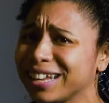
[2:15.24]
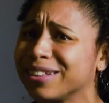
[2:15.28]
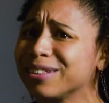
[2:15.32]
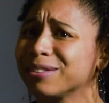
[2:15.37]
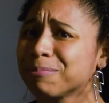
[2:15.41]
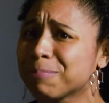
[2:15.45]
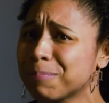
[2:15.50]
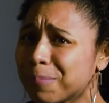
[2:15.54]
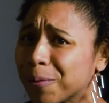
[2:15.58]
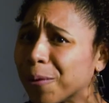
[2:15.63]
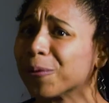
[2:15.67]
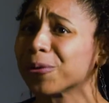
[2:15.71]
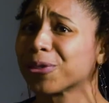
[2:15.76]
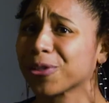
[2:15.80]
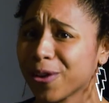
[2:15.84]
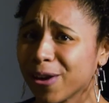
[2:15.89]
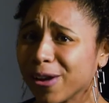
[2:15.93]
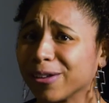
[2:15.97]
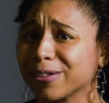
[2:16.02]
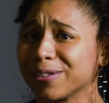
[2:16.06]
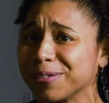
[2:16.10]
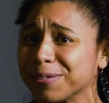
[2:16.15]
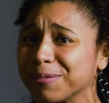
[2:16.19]
is both
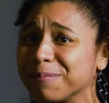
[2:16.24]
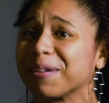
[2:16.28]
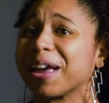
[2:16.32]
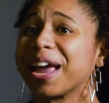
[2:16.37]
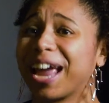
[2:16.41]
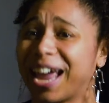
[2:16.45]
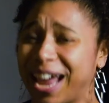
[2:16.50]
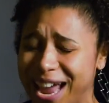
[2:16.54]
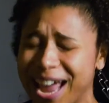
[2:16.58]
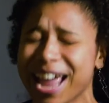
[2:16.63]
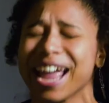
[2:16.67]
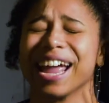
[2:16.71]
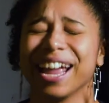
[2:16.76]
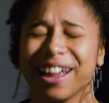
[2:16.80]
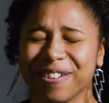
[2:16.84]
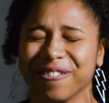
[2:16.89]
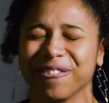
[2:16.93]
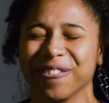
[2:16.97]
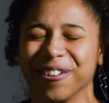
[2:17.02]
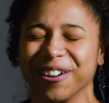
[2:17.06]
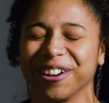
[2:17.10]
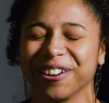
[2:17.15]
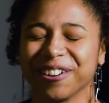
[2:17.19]
awesome
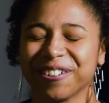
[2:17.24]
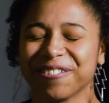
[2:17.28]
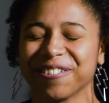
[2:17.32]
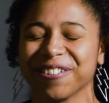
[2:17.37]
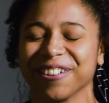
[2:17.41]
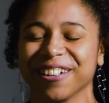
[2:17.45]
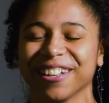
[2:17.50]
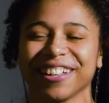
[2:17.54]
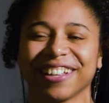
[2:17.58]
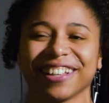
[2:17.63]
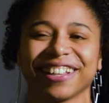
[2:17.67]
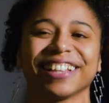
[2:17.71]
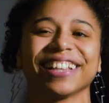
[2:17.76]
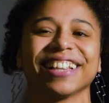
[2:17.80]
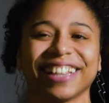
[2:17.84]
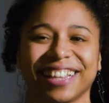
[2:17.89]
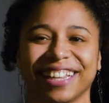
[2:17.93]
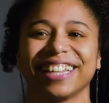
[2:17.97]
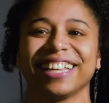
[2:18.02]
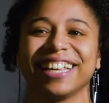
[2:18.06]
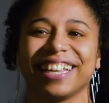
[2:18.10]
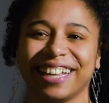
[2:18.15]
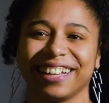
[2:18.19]
and wonderful,
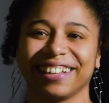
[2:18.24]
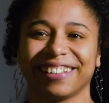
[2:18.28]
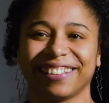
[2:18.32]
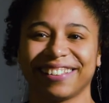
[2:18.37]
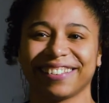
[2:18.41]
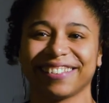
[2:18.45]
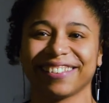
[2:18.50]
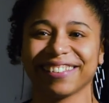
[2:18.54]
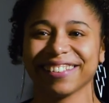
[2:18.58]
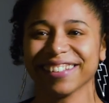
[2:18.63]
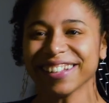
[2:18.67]
yes.